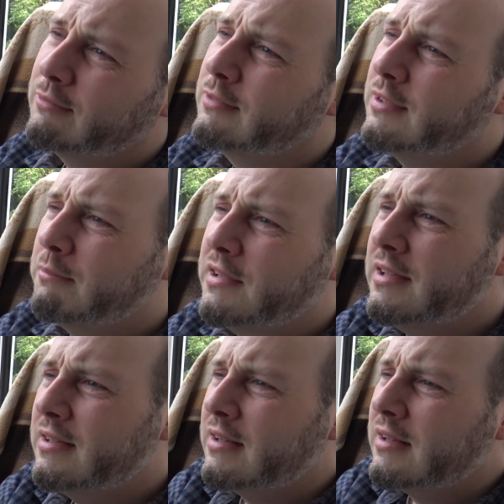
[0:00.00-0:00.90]

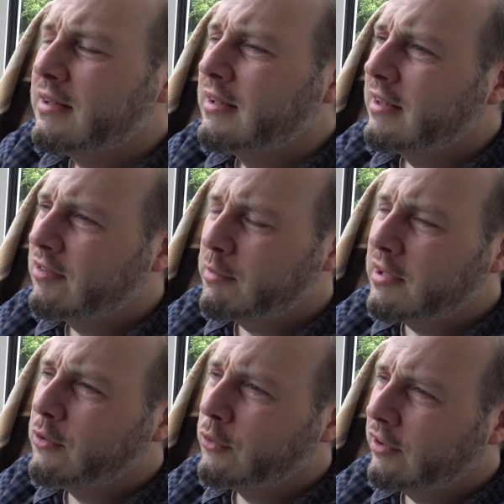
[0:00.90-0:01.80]
it's a bit
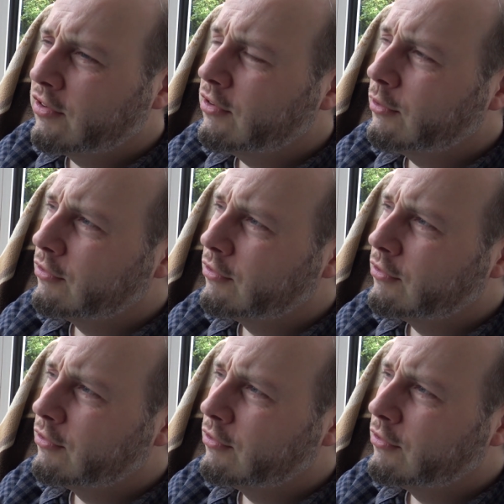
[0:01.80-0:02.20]
annoying to do a